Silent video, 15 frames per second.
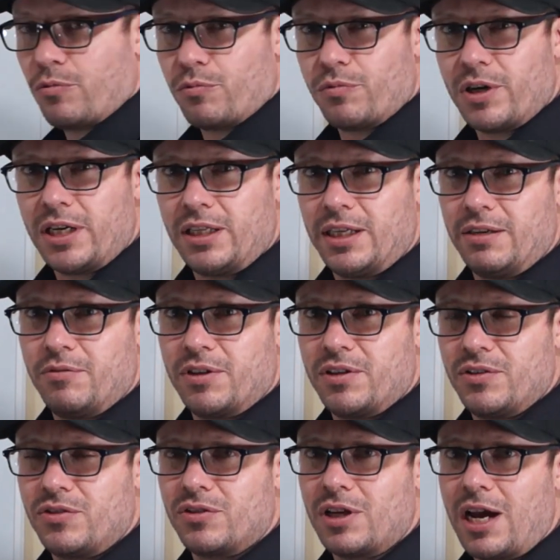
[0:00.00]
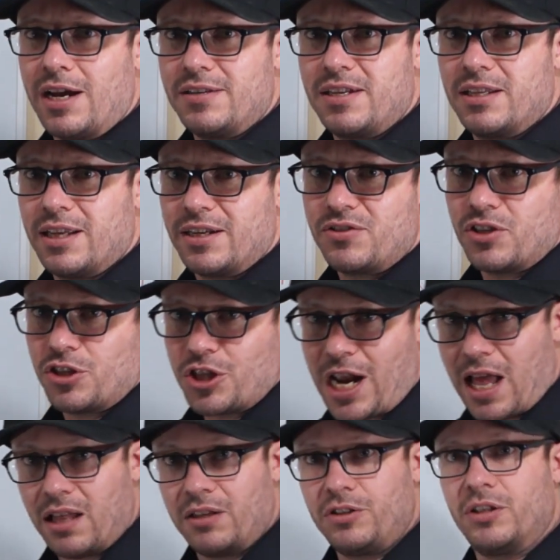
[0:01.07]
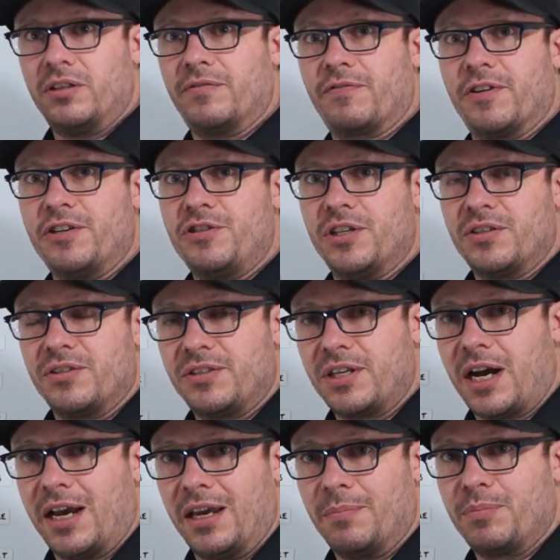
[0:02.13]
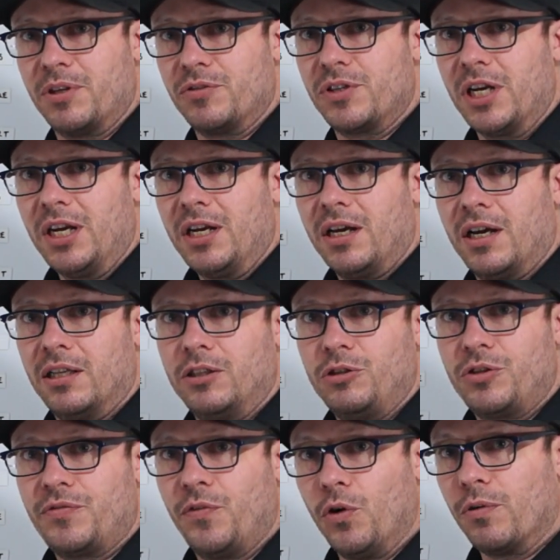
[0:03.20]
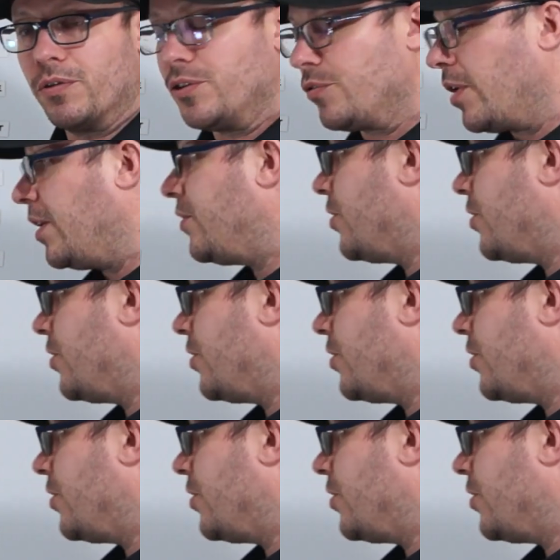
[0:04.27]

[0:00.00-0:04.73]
really, with his size, he likes to challenge on the fringes and tie up those loose forwards, right?